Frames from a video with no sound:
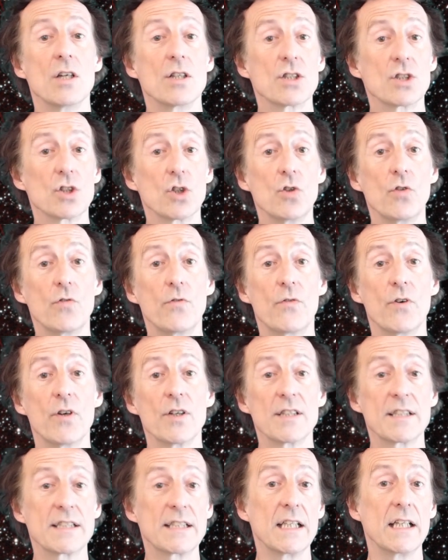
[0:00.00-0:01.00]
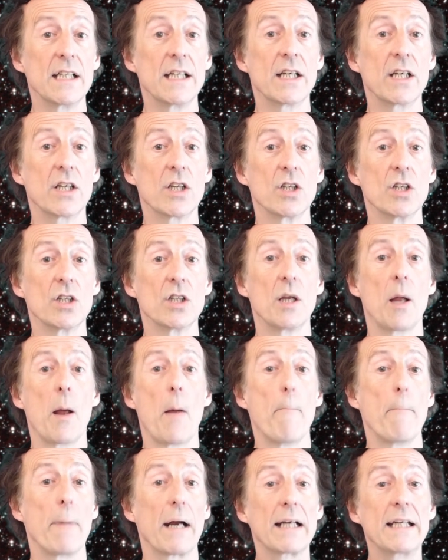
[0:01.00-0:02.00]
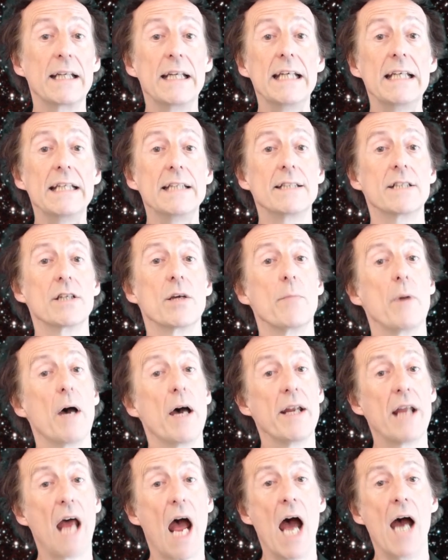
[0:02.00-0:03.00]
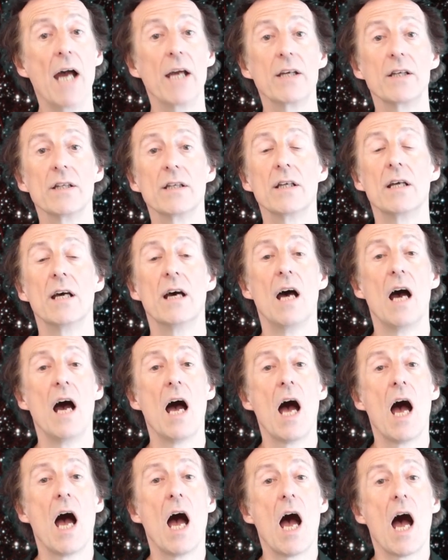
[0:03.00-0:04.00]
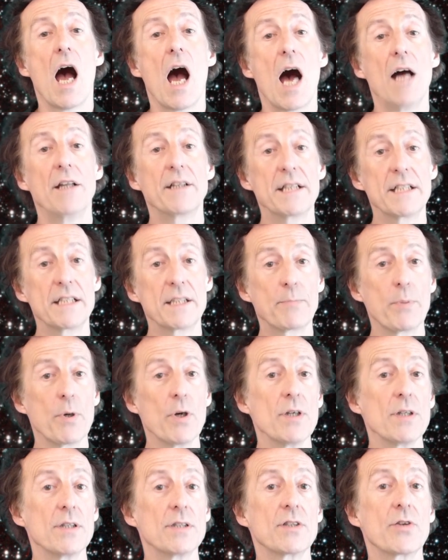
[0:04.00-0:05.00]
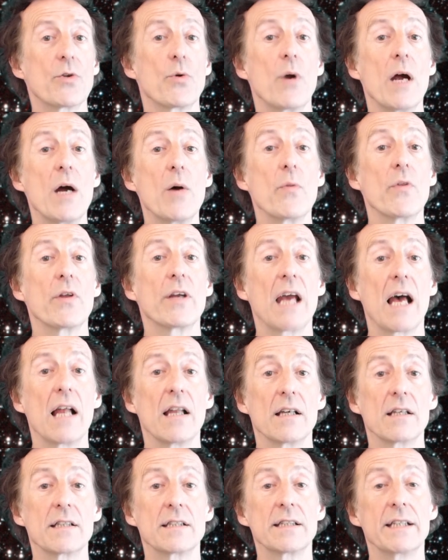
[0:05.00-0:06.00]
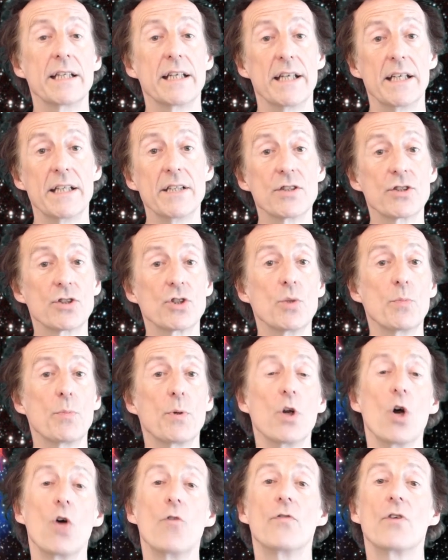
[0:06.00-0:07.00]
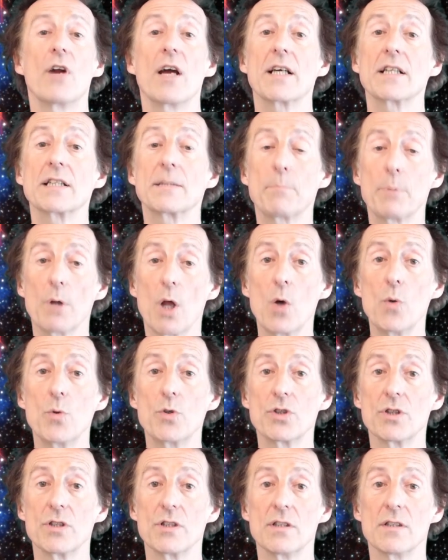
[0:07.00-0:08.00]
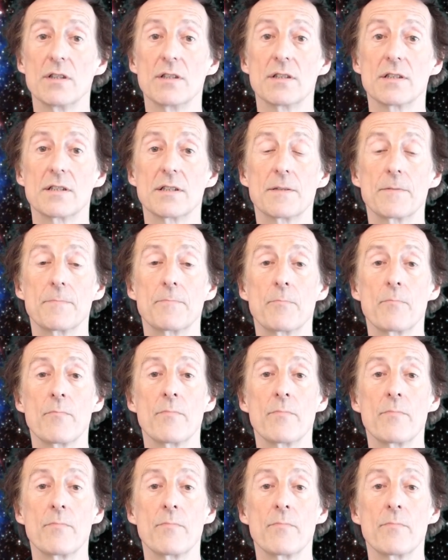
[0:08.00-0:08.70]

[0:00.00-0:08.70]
sulfur, silicon, magnesium and iron, are dispersed throughout the galaxy in supernova explosions.